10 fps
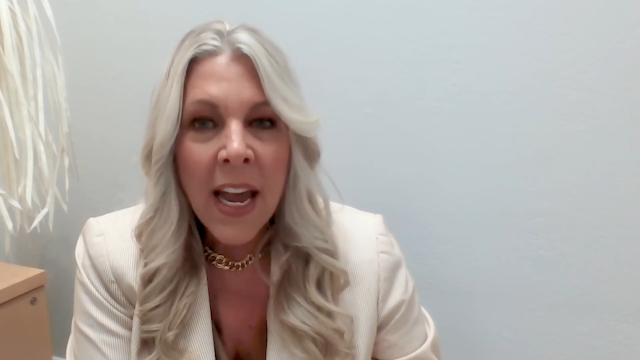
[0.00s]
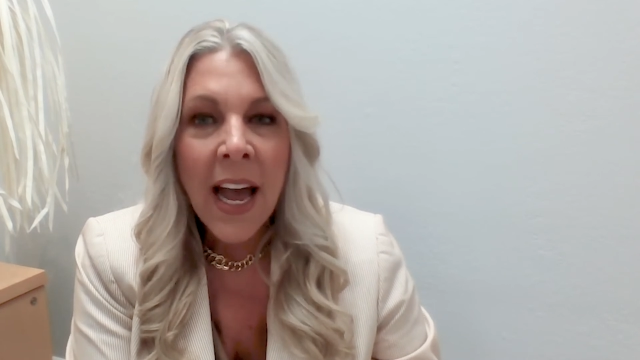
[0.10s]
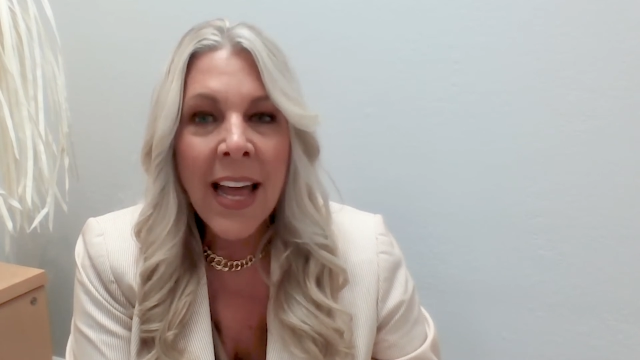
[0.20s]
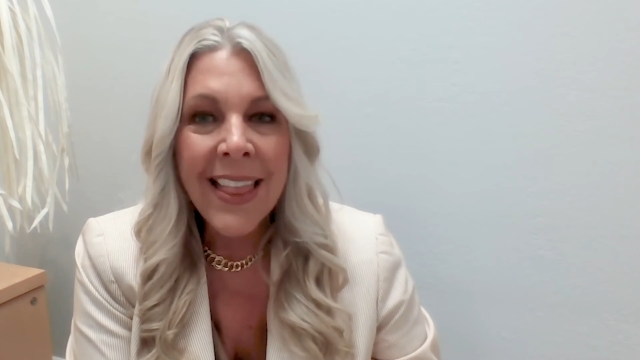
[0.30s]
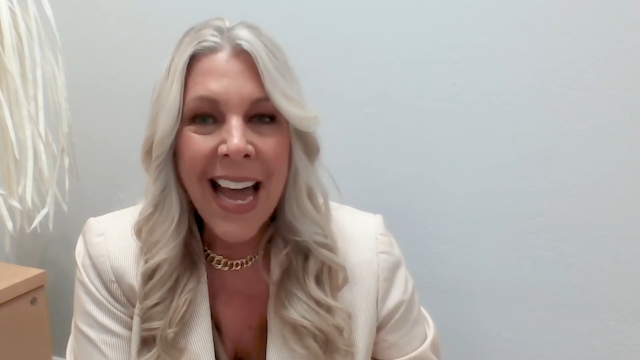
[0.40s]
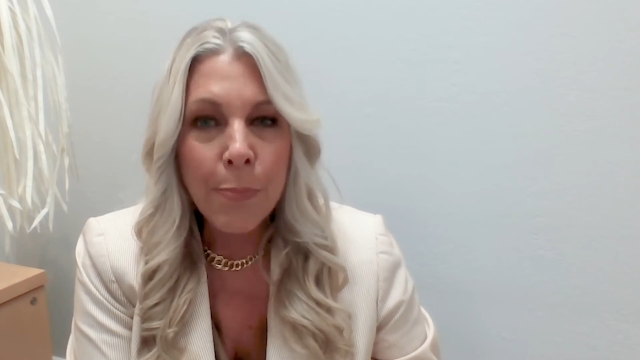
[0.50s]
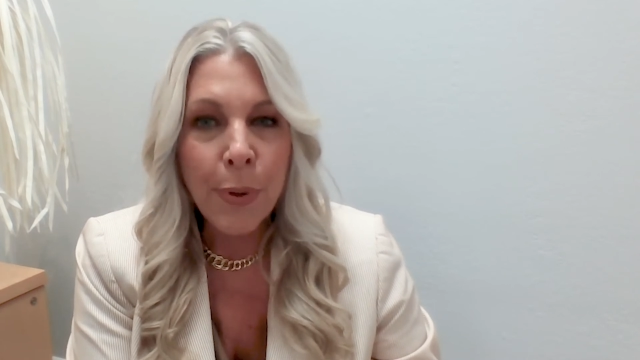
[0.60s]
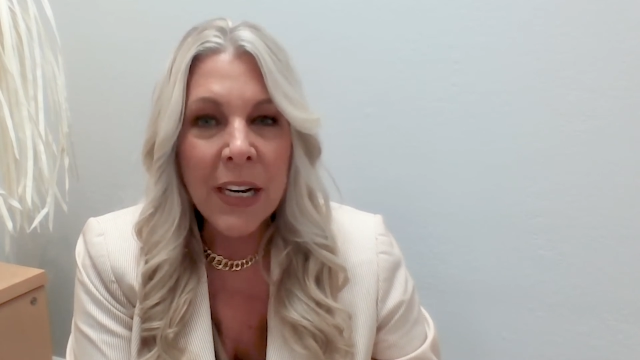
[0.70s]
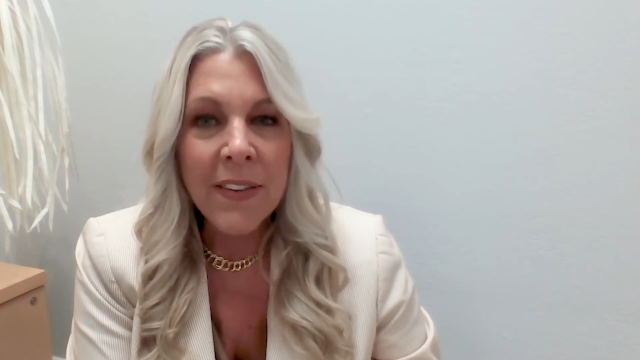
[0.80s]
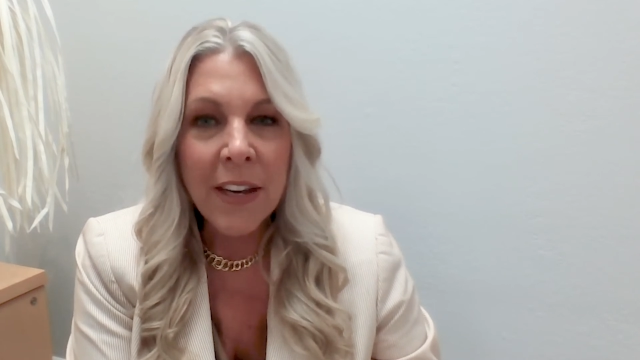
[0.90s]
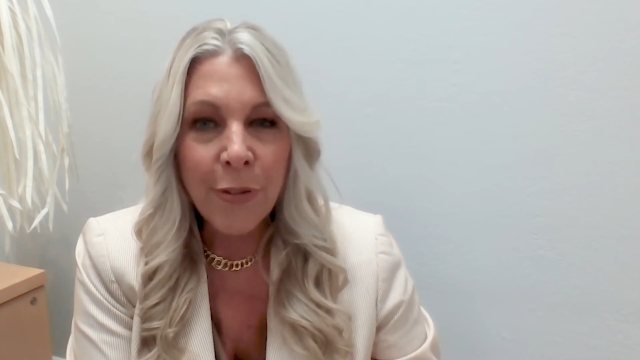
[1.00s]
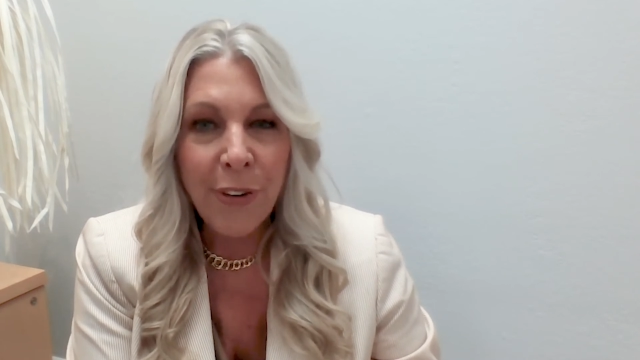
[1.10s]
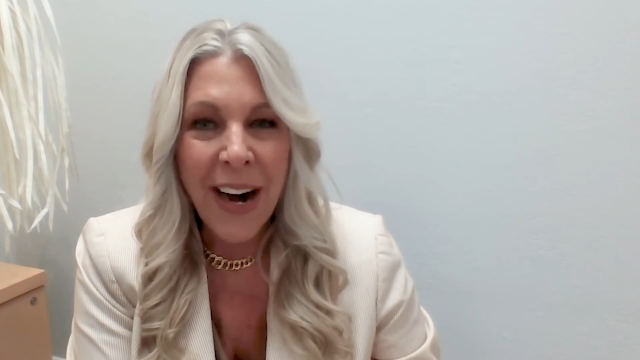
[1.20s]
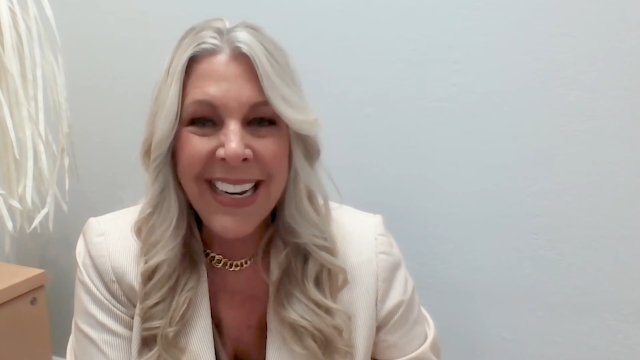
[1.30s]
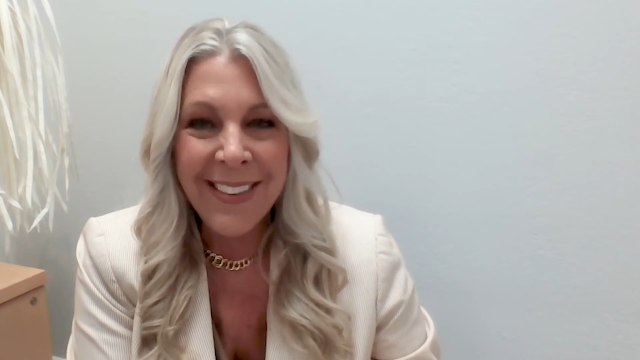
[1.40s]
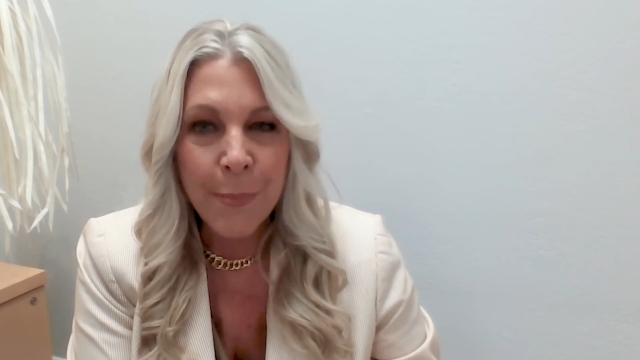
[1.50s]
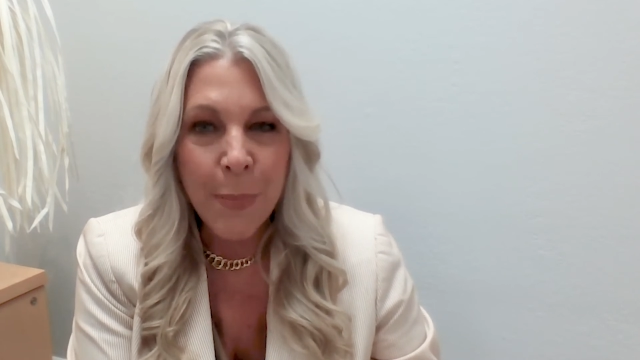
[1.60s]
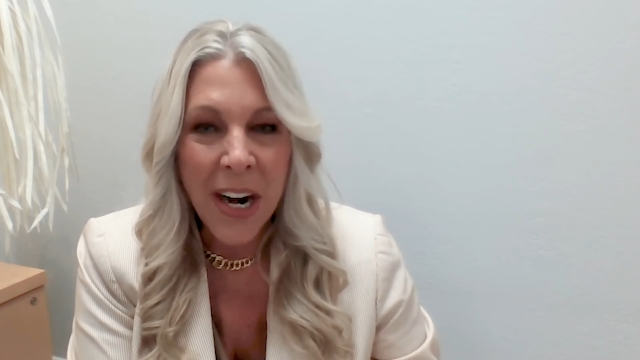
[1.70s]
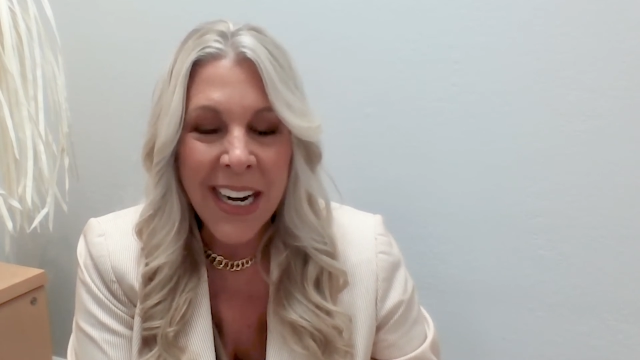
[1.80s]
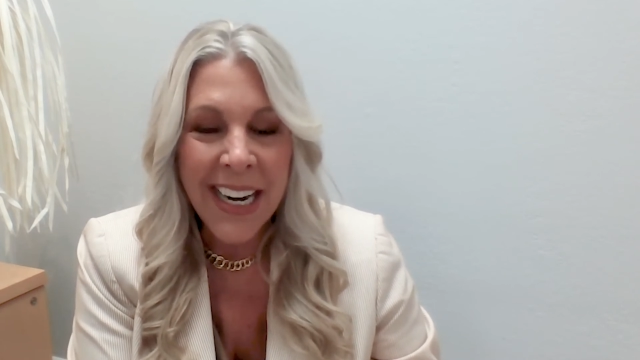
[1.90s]
and that brings us right
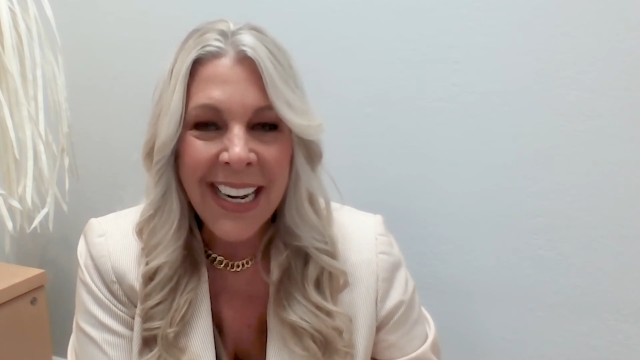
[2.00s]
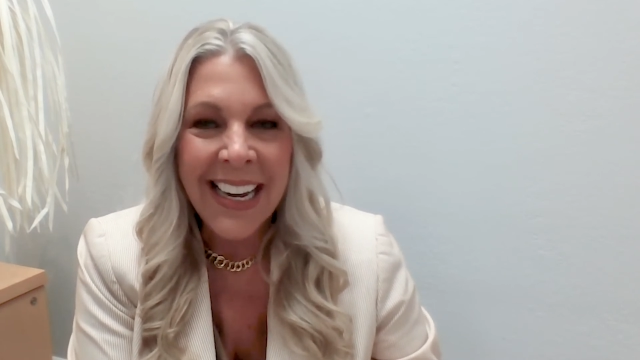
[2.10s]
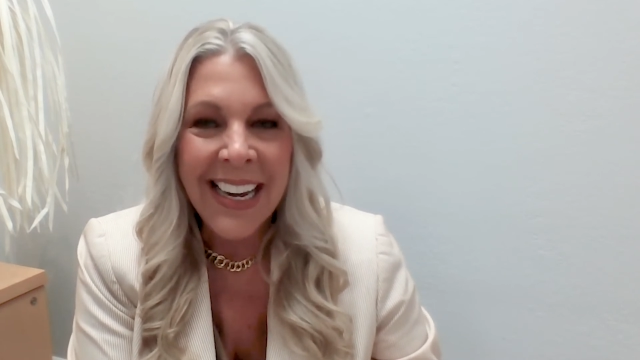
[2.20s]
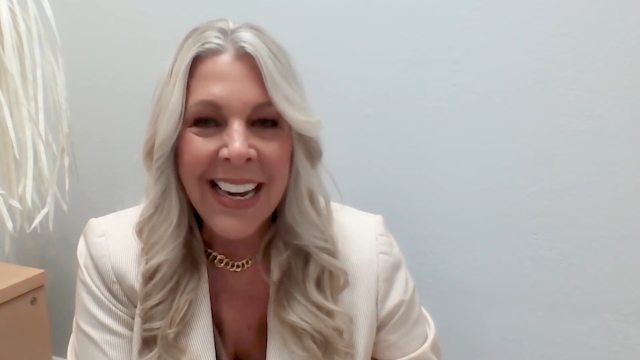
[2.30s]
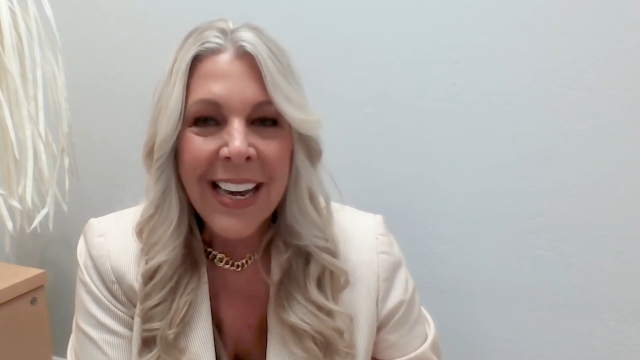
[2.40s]
into marketing.